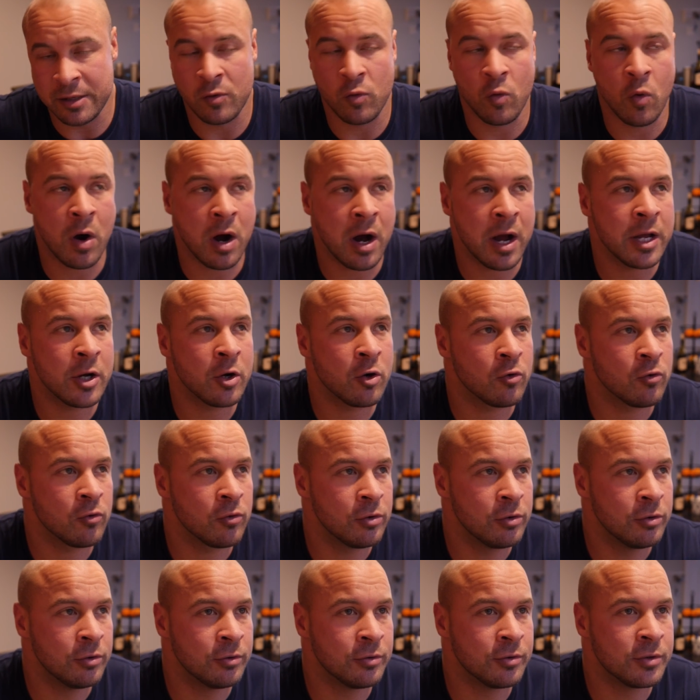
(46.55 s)
Why
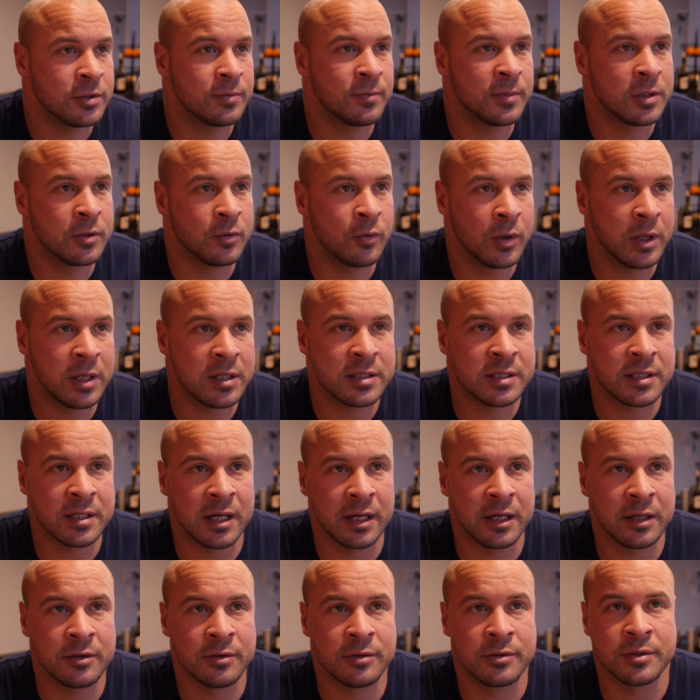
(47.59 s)
cruise between
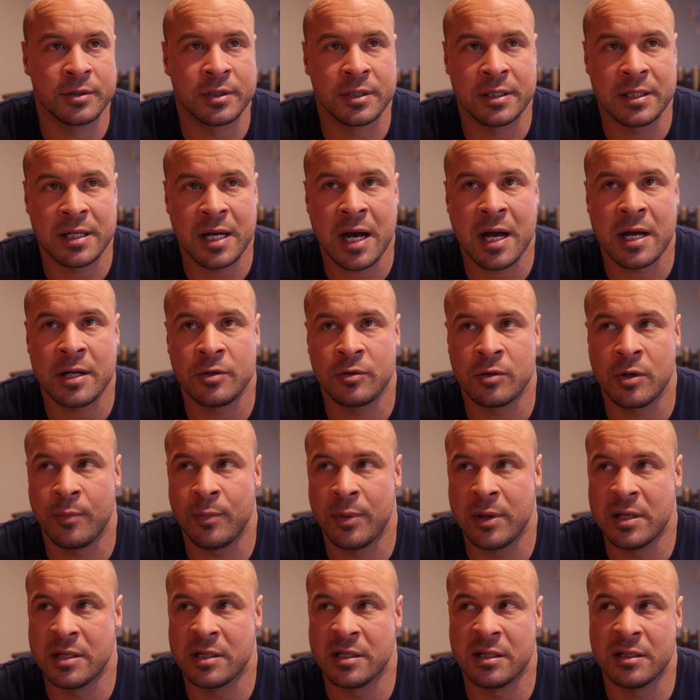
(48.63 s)
cycles and not do a
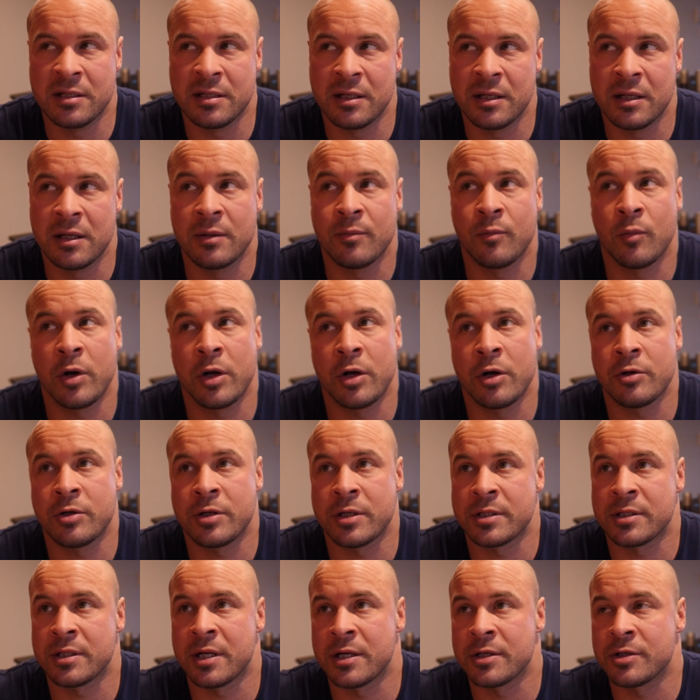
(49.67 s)
PCT and bring your
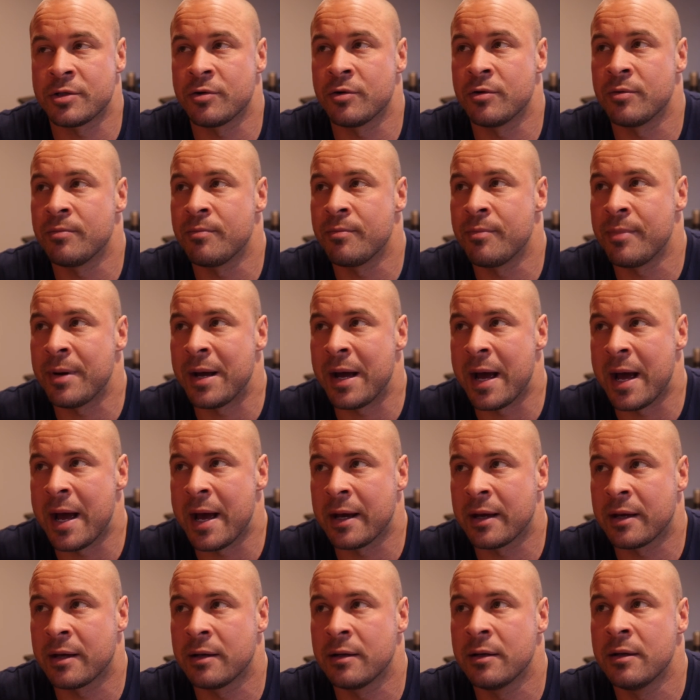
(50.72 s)
testosterone
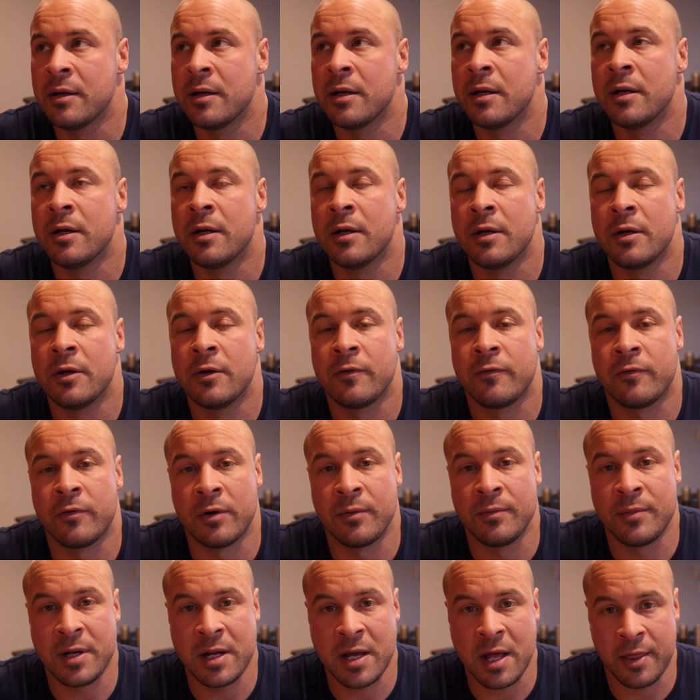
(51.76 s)
back
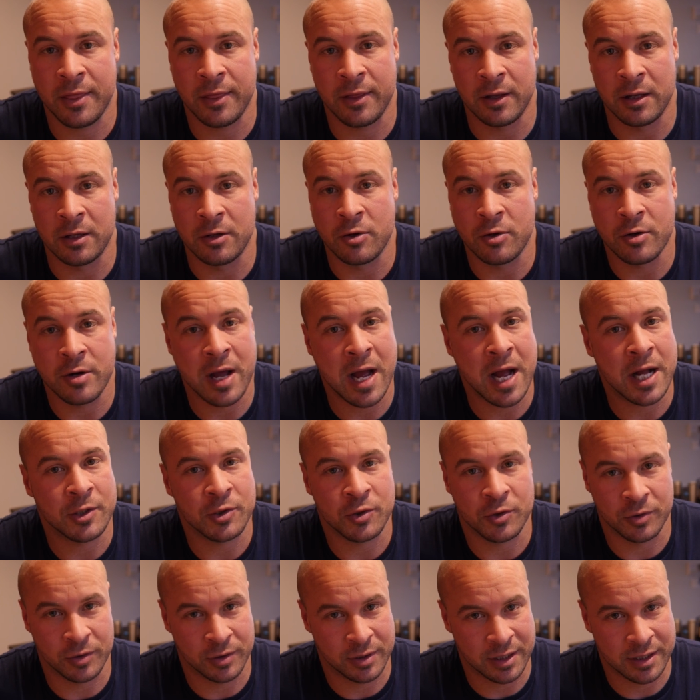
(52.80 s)
from nothing, your
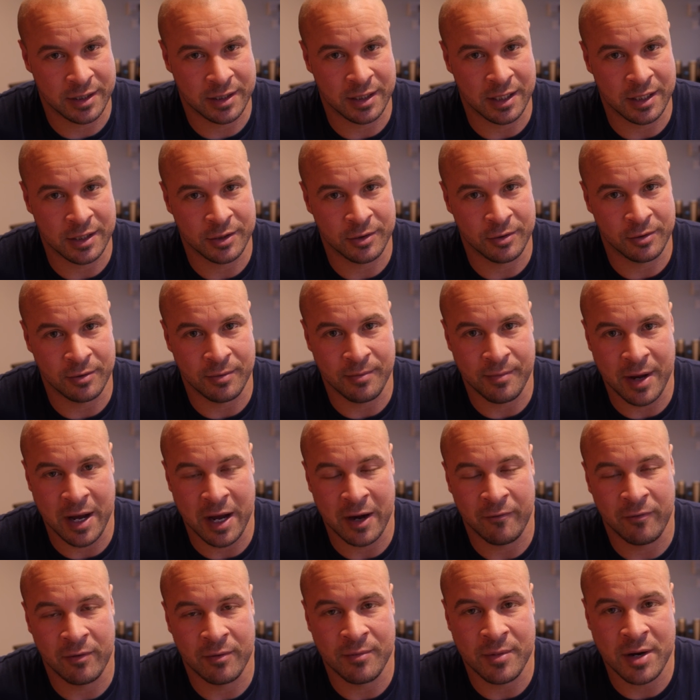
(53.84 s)
natural testosterone back
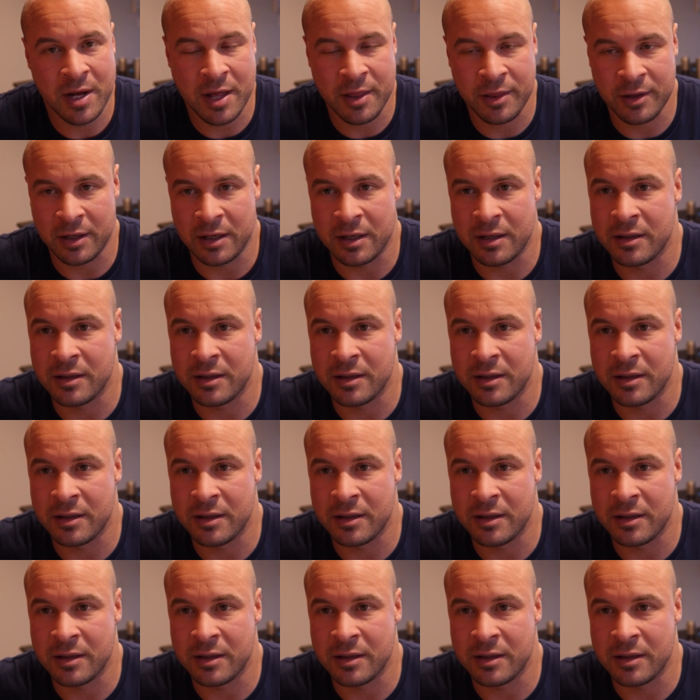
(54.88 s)
from nothing?